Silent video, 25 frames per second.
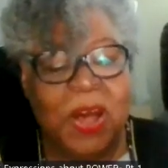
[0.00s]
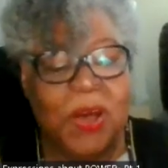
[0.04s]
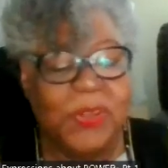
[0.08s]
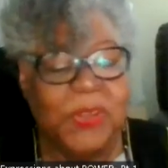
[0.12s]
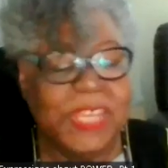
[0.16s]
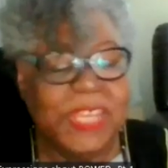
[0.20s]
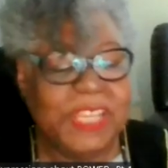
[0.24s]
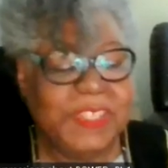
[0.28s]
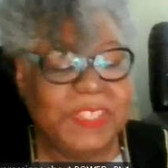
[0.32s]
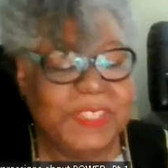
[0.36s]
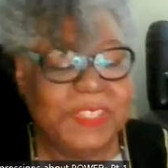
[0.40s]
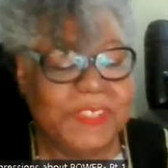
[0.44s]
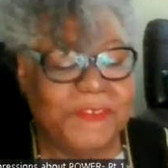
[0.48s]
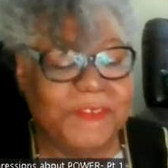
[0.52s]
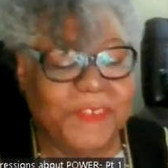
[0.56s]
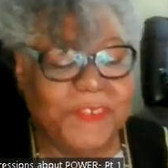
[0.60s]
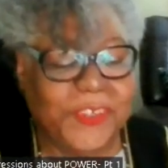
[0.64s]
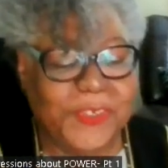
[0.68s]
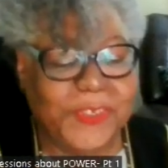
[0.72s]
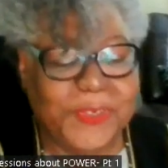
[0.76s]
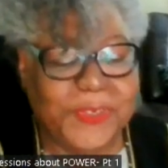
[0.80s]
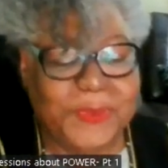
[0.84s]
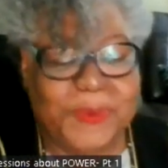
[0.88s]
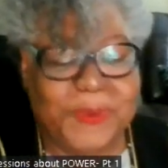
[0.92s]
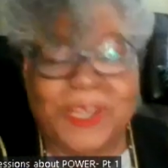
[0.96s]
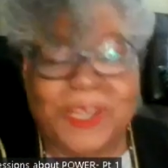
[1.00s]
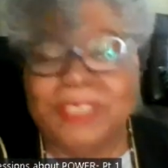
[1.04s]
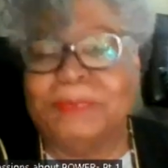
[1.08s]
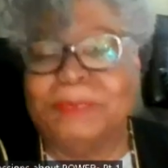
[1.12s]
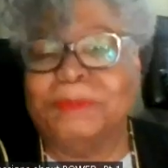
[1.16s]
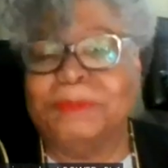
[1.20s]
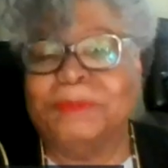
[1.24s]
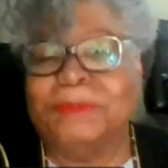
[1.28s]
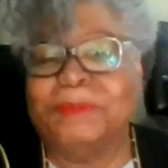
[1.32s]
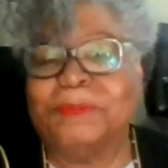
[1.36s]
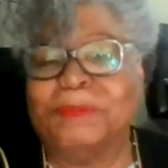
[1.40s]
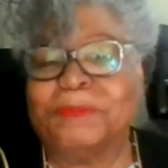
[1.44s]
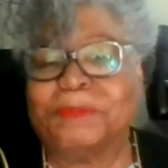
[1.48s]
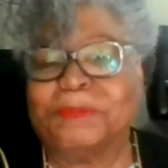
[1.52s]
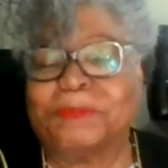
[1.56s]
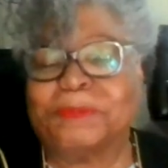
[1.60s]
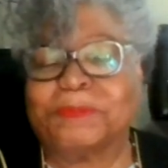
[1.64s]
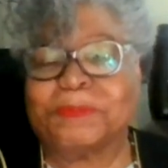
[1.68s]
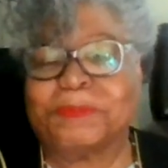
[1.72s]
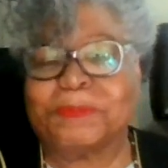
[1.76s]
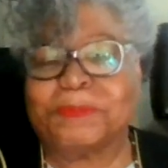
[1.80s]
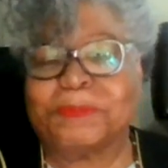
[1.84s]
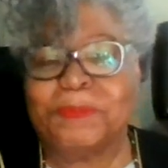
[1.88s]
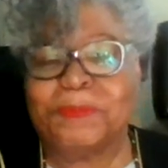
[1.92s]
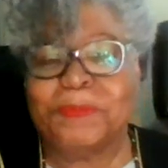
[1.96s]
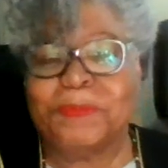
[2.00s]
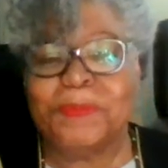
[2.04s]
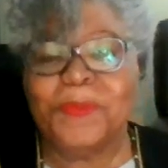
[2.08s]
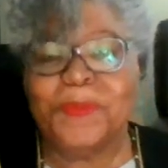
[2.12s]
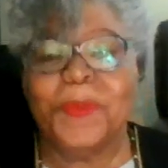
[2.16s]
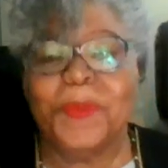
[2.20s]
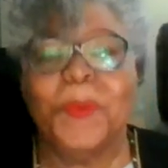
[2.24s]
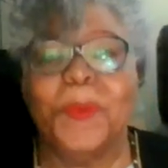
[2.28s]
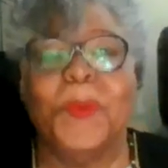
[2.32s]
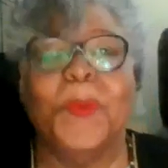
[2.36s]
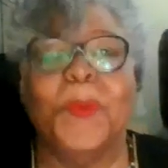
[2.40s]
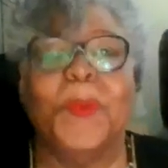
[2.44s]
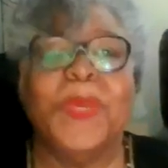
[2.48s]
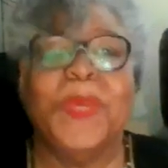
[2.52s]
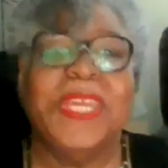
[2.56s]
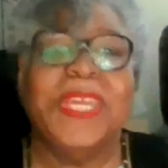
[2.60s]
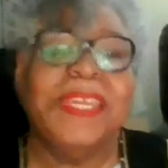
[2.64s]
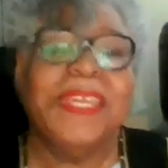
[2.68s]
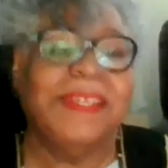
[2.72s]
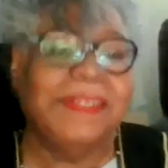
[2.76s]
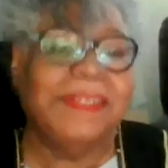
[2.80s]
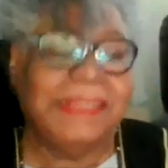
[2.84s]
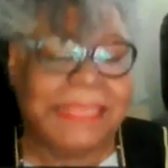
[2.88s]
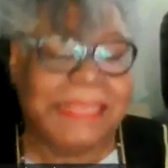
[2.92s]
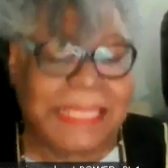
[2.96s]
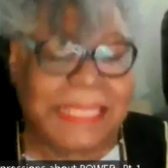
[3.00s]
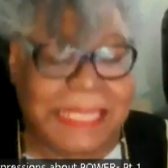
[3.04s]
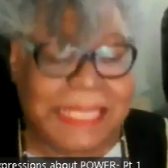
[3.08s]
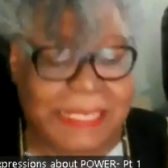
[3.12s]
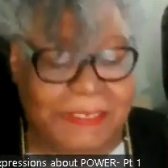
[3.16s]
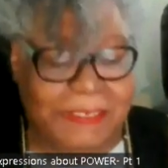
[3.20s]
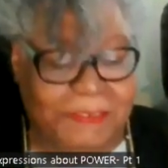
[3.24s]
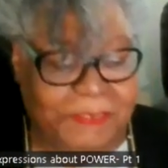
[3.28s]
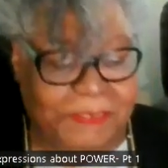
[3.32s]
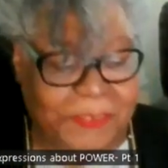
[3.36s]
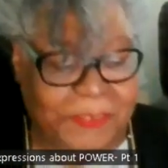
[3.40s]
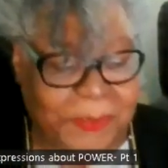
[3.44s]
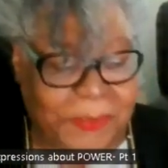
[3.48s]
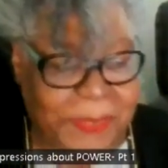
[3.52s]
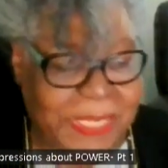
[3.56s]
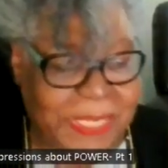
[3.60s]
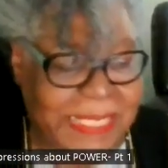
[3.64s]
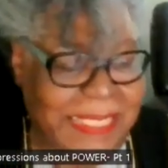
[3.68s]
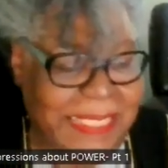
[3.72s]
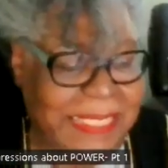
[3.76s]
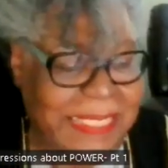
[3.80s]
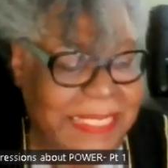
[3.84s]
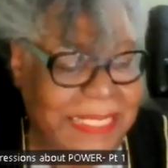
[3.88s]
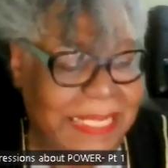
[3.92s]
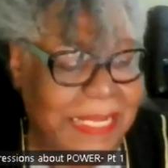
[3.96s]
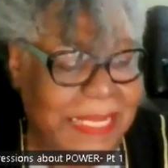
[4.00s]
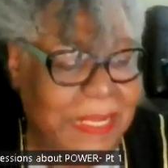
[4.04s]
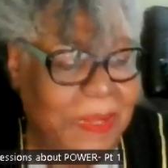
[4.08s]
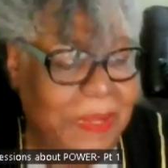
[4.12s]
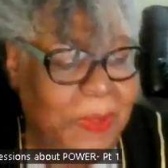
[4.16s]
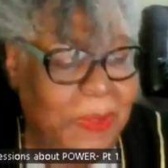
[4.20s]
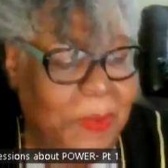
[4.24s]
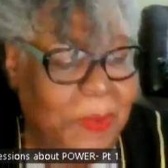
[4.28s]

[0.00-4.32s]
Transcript: Okay, so the first one, wield influence.